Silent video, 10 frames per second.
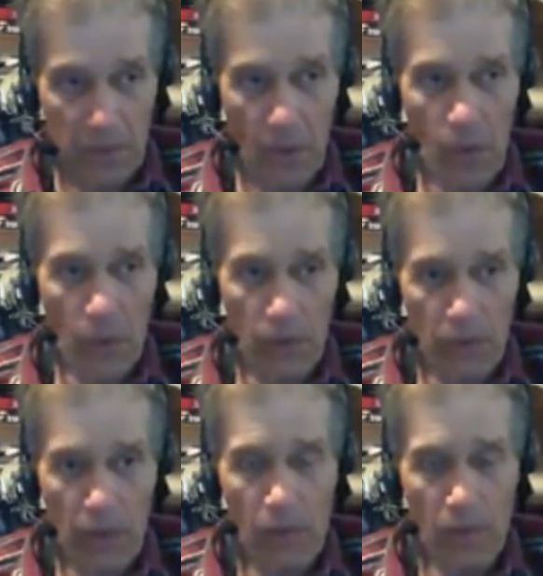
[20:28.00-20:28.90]
total
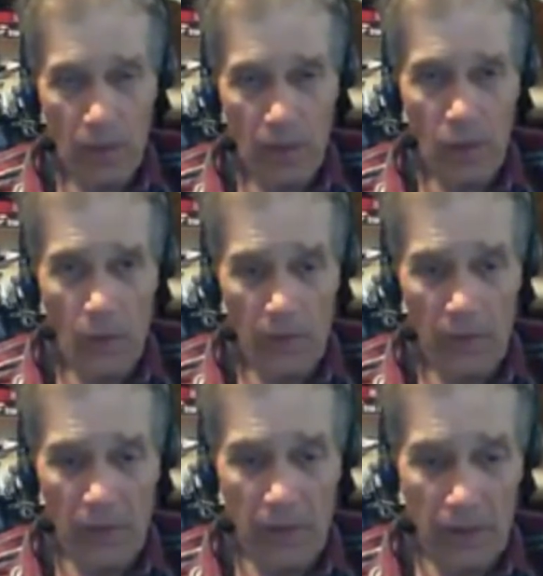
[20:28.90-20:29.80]
drone comb
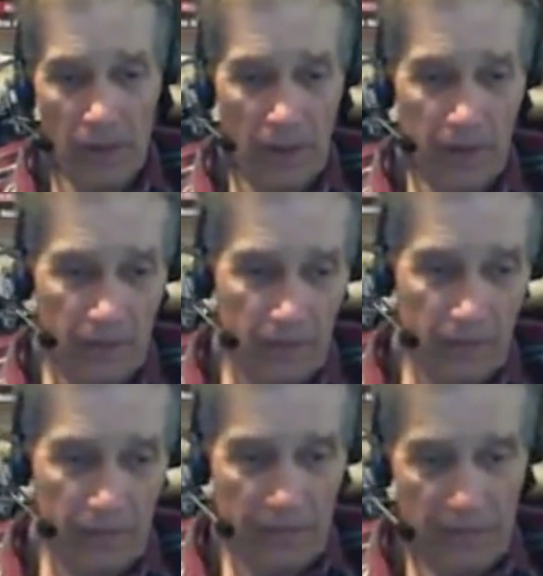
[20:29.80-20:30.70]
in
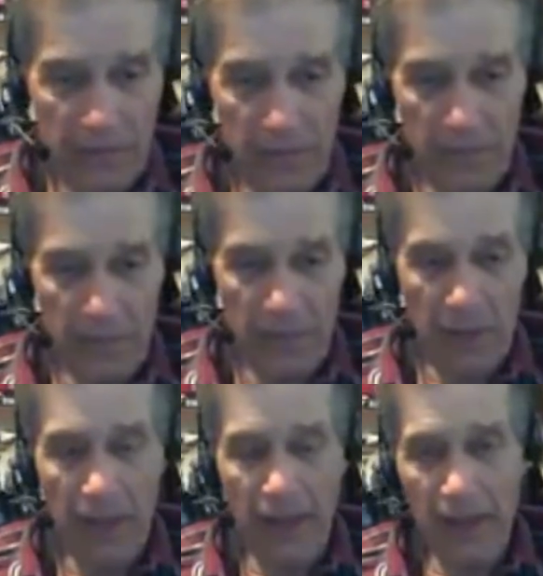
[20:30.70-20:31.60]

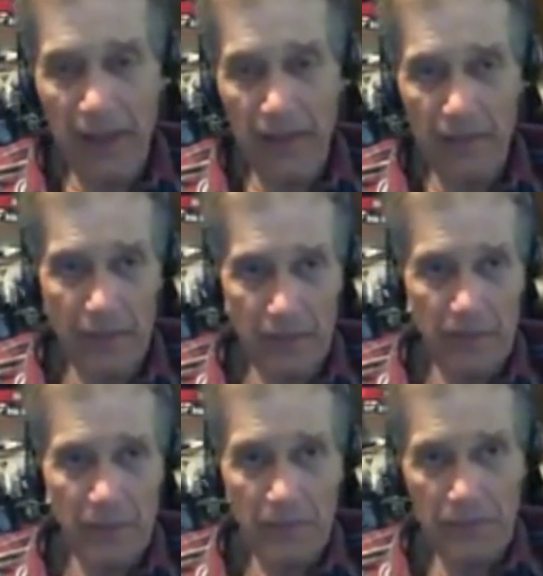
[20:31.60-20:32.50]
a hive is
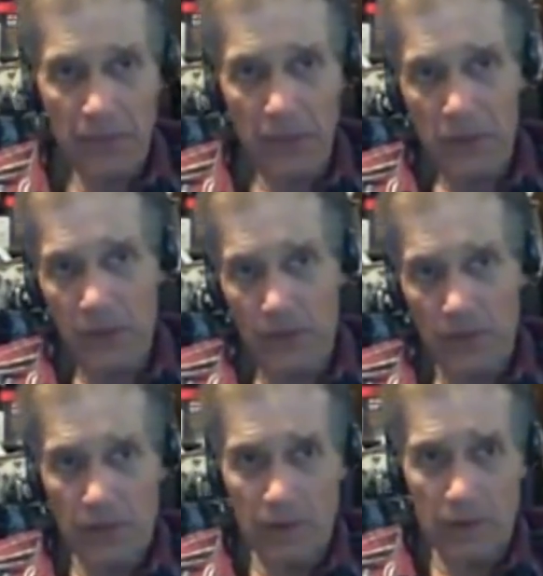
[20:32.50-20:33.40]
much
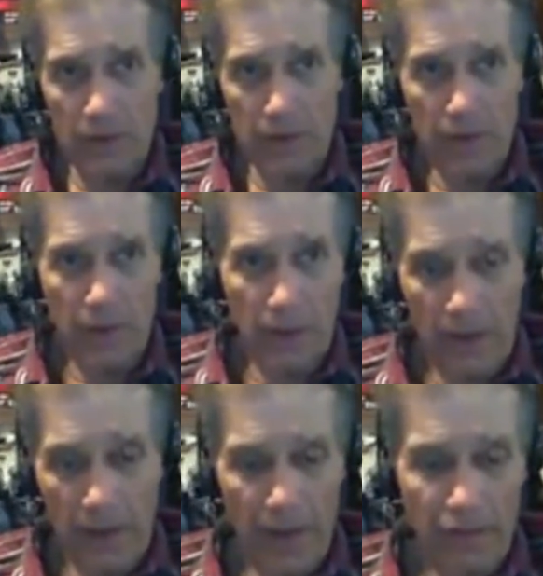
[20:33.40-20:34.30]
over
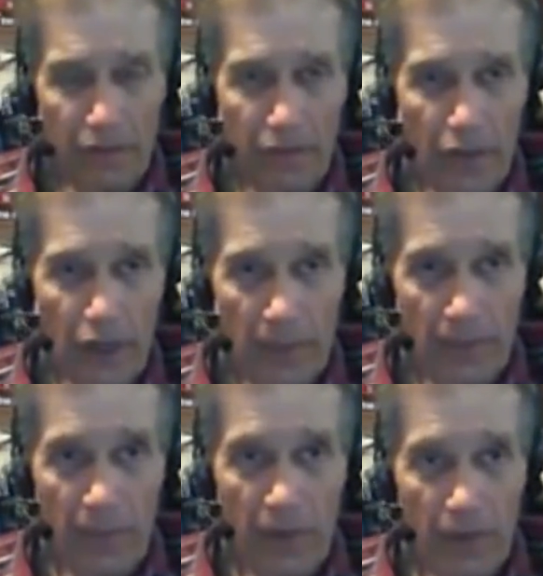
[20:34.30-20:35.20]
a half a
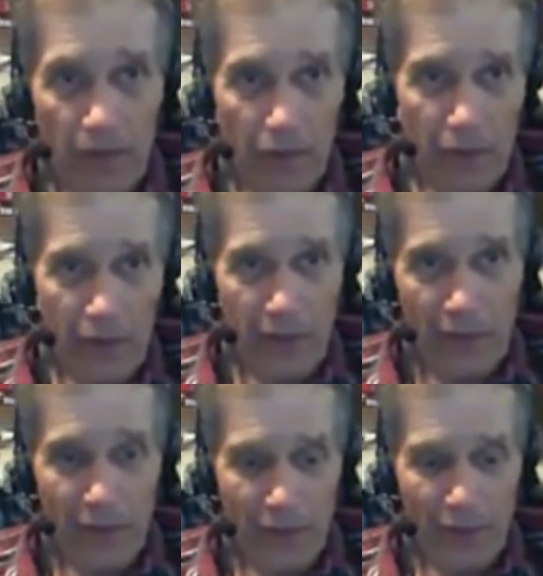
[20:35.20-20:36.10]
frame, they're telling
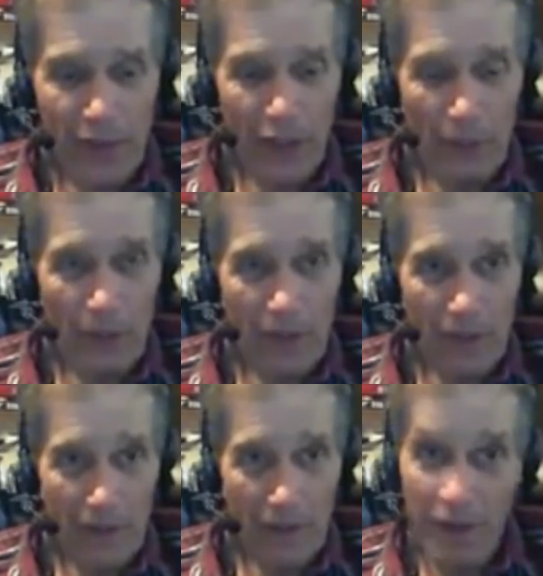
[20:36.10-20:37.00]
you they're thinking about
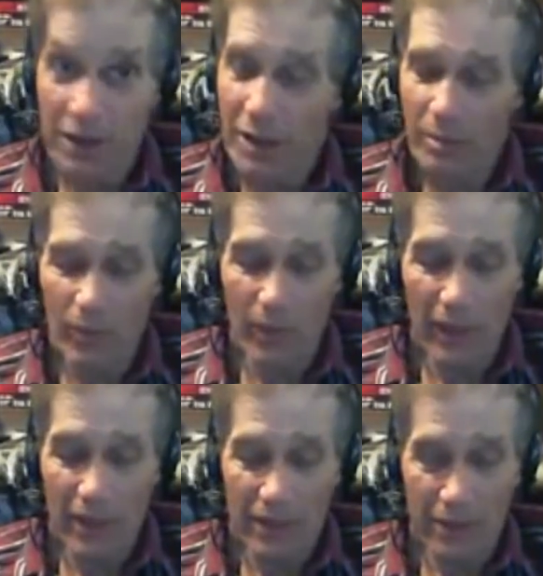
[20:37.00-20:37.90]
it. In the next couple of
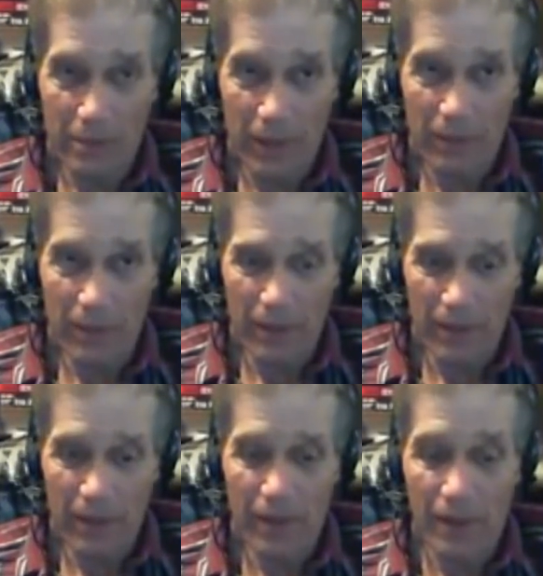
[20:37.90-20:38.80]
weeks, they're
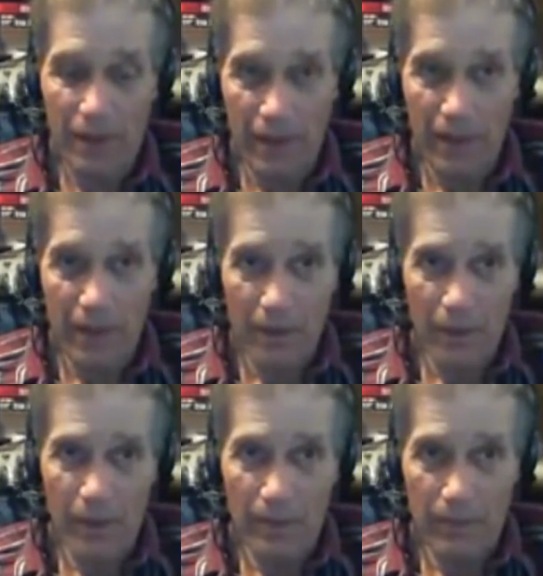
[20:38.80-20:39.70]
probably
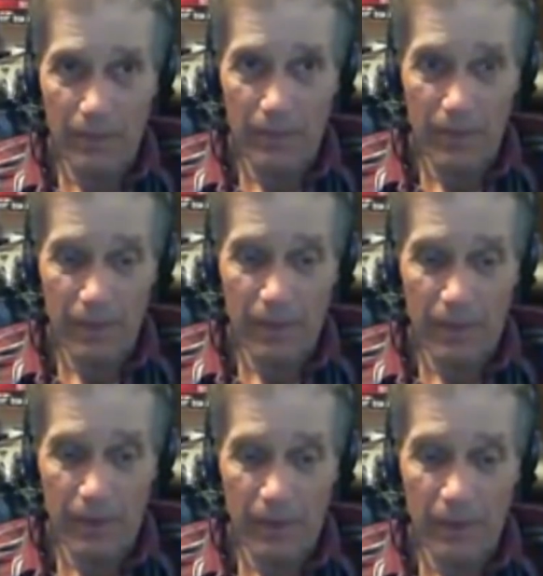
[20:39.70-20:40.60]

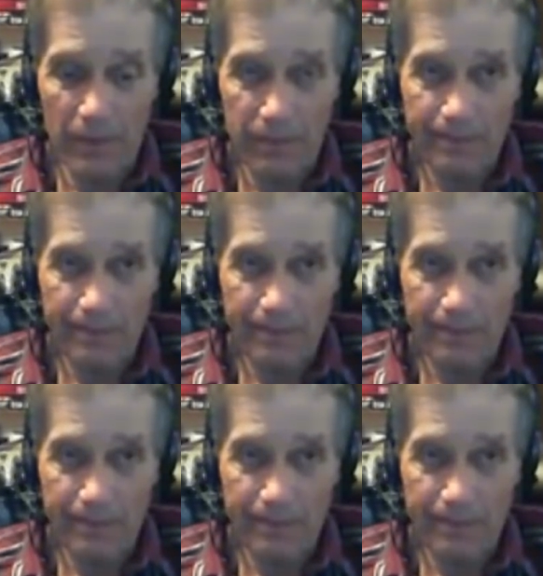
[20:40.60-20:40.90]
gonna